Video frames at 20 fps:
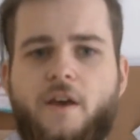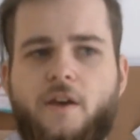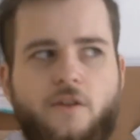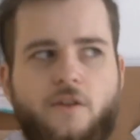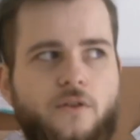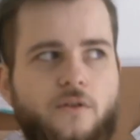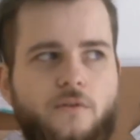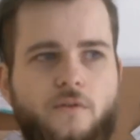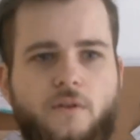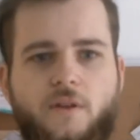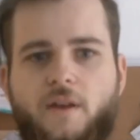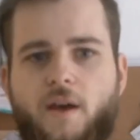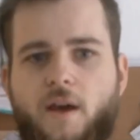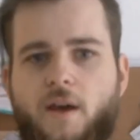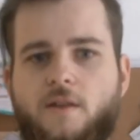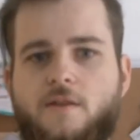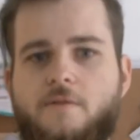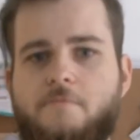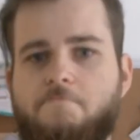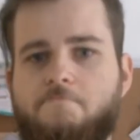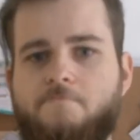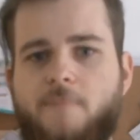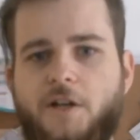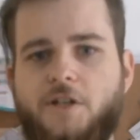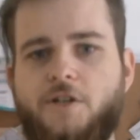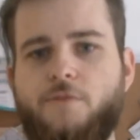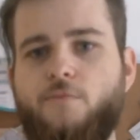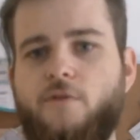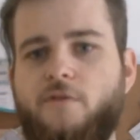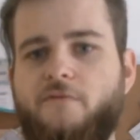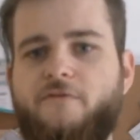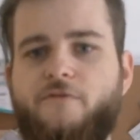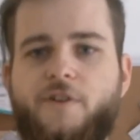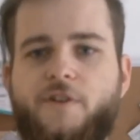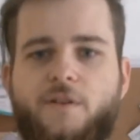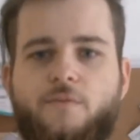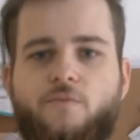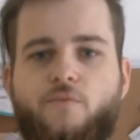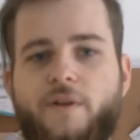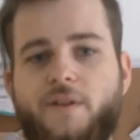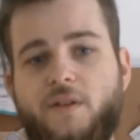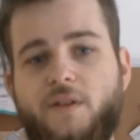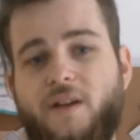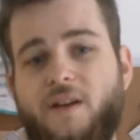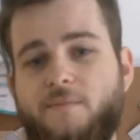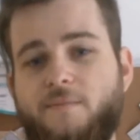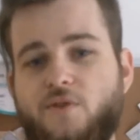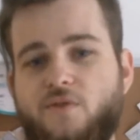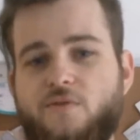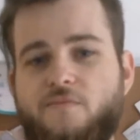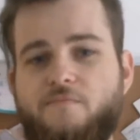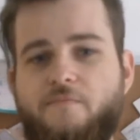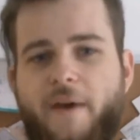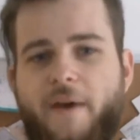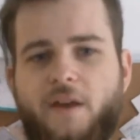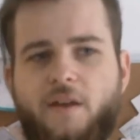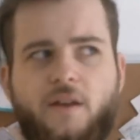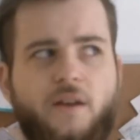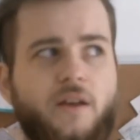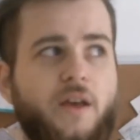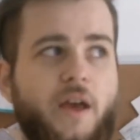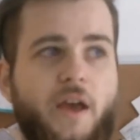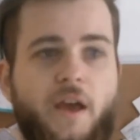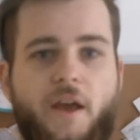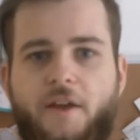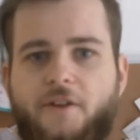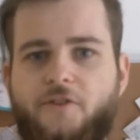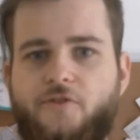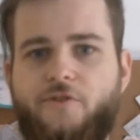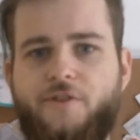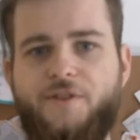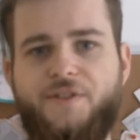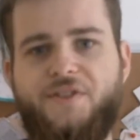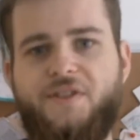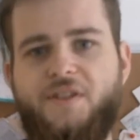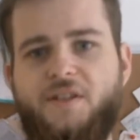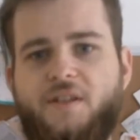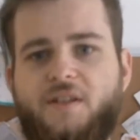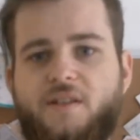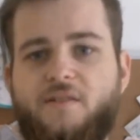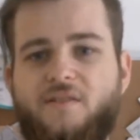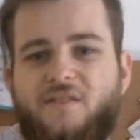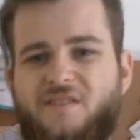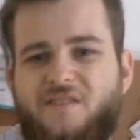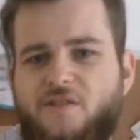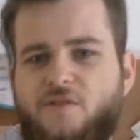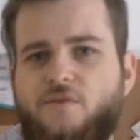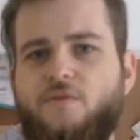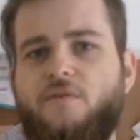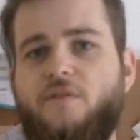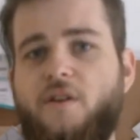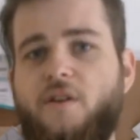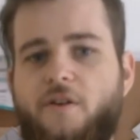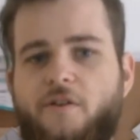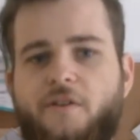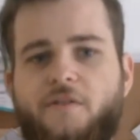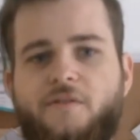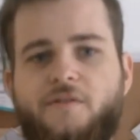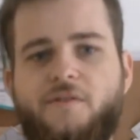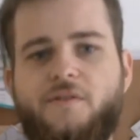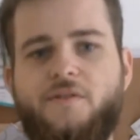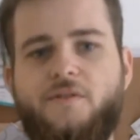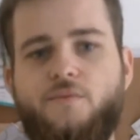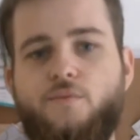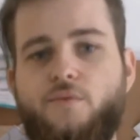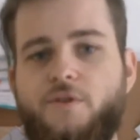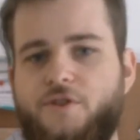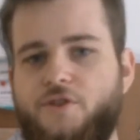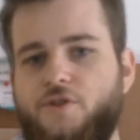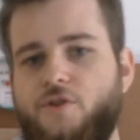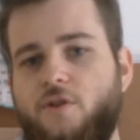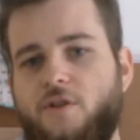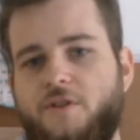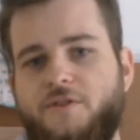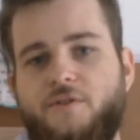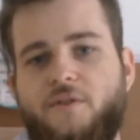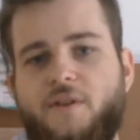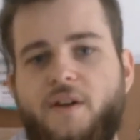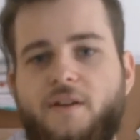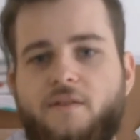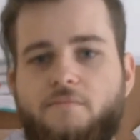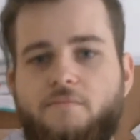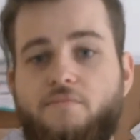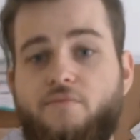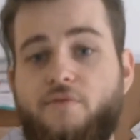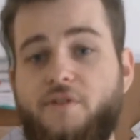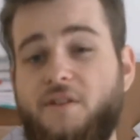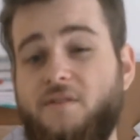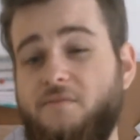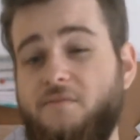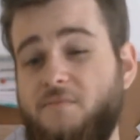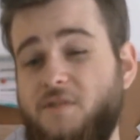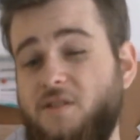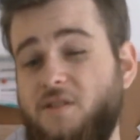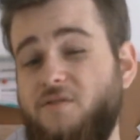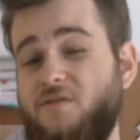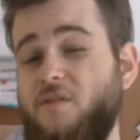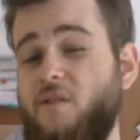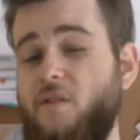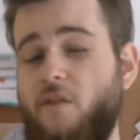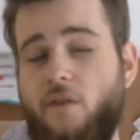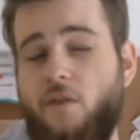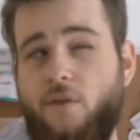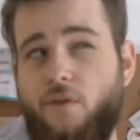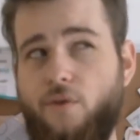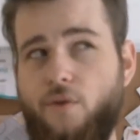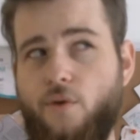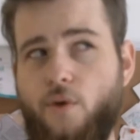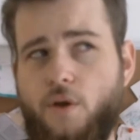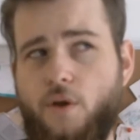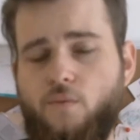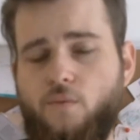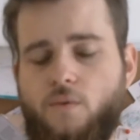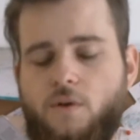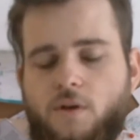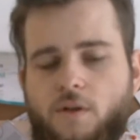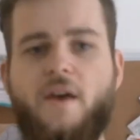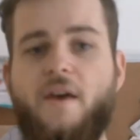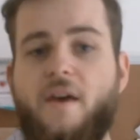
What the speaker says: you gain much more freedom when it comes to making interesting new characters, which also kind of bring me to the third one.